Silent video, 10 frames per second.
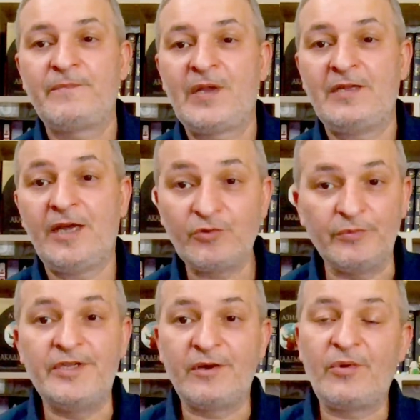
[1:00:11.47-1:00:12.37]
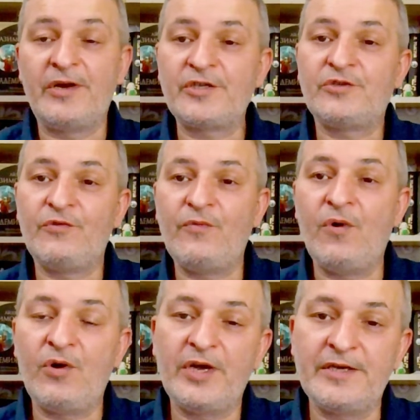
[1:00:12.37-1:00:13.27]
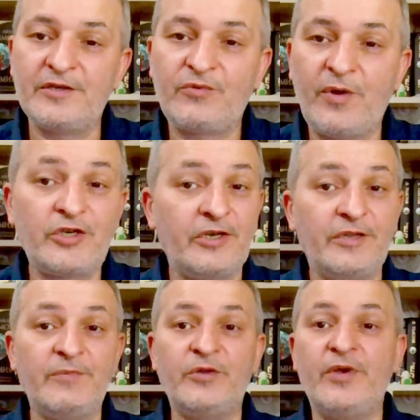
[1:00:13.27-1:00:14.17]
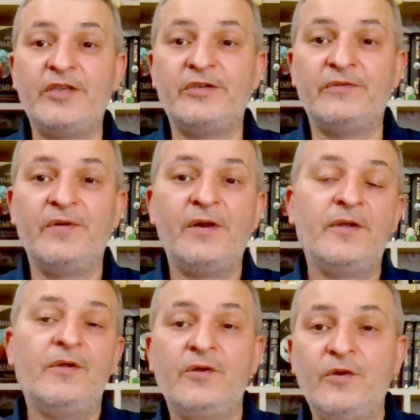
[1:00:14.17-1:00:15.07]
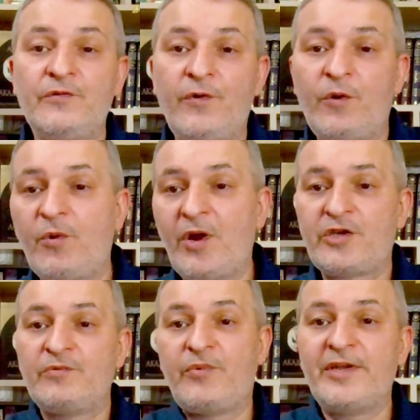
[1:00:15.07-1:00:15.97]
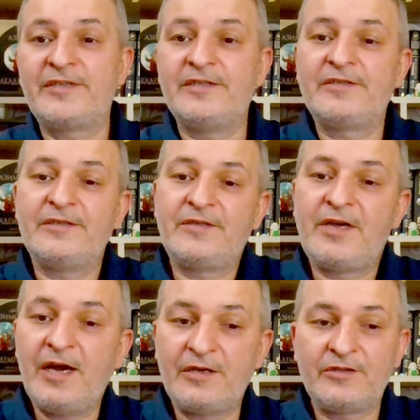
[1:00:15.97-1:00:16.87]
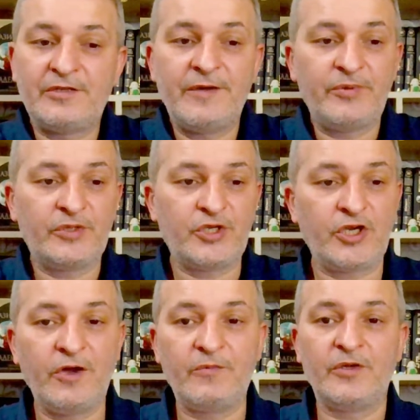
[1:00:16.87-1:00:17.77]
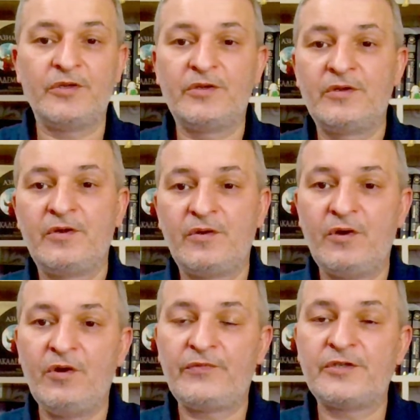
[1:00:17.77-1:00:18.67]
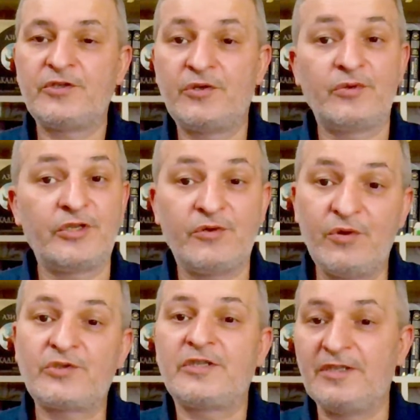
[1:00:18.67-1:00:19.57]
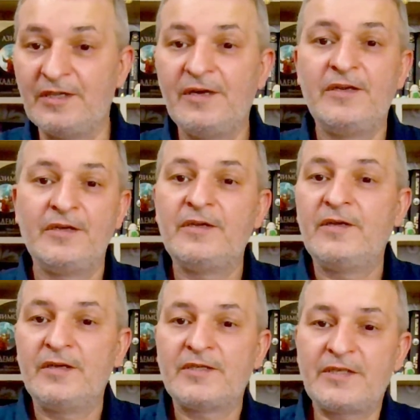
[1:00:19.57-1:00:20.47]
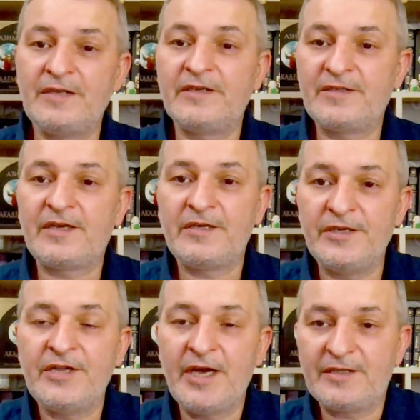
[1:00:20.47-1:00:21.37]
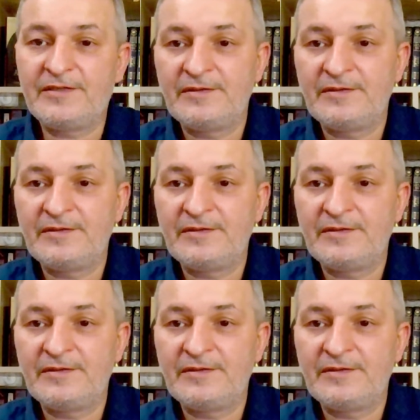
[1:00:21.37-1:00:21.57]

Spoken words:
That would be declaration of war against Russia. And Medvedev, former Russian president and current deputy chairman of the Security Council, said exactly that